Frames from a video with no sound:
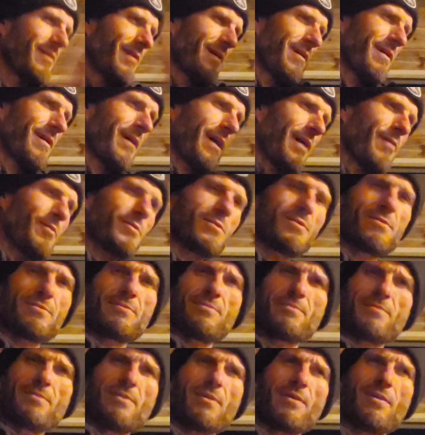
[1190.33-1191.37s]
I
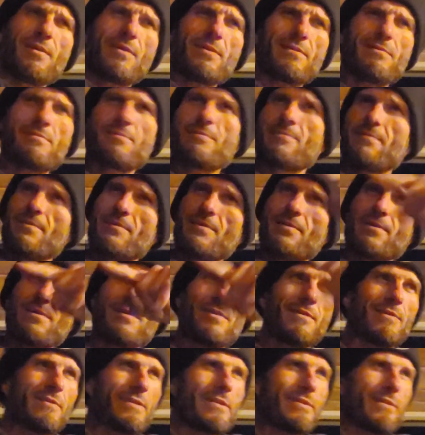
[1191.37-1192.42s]
was
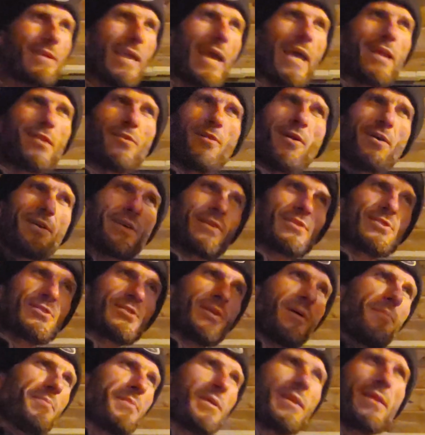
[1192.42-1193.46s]
cataloging
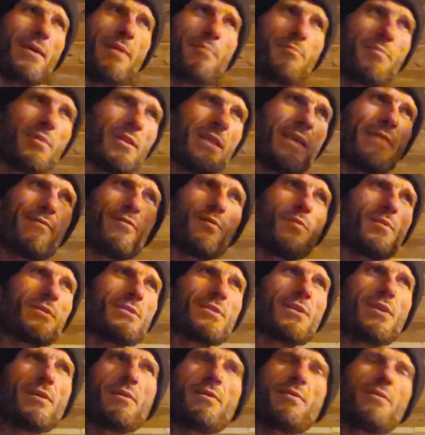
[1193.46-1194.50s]
something, I believe it
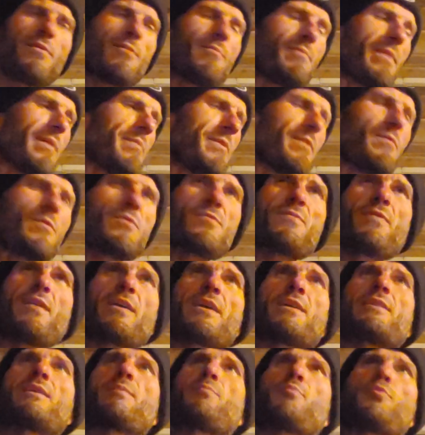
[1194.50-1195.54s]
was, maybe it was
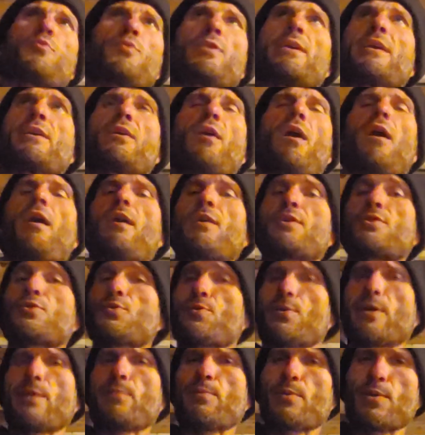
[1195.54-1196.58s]
fucking a precog
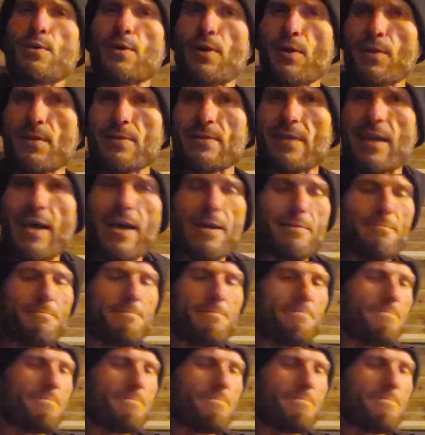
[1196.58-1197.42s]
dream, call it that.